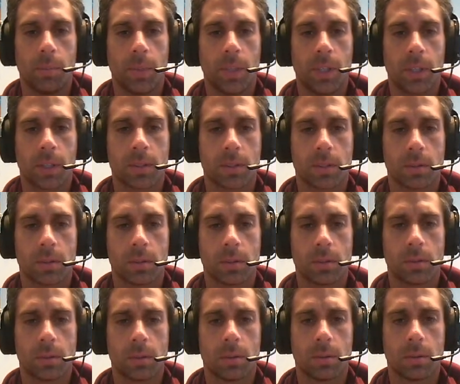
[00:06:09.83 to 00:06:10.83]
pixel
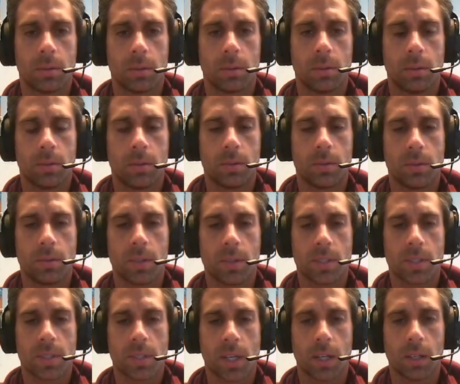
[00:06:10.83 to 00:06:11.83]
to the
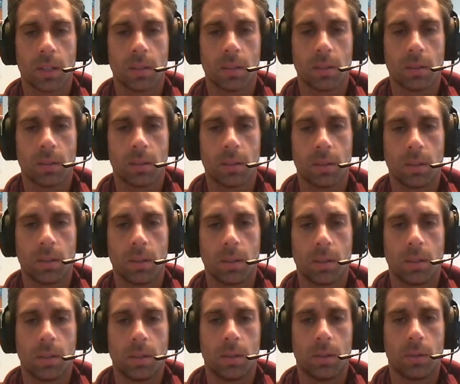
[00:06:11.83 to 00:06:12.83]
site,
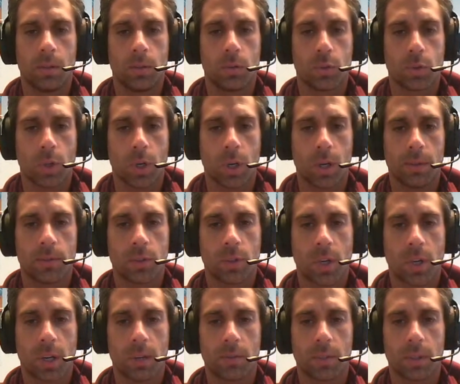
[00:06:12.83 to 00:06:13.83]
drive
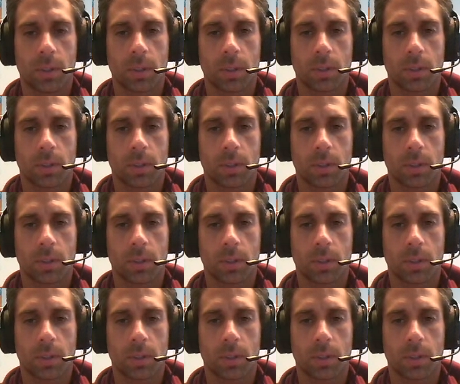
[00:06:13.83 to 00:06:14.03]
traffic